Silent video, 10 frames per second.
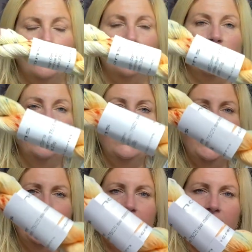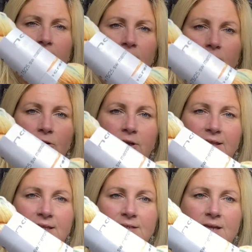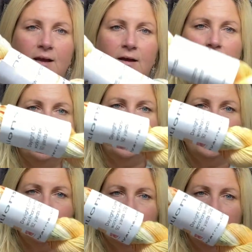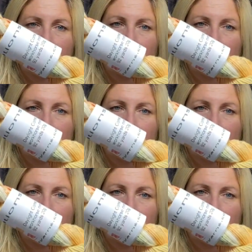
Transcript: look at here. Look at these colors.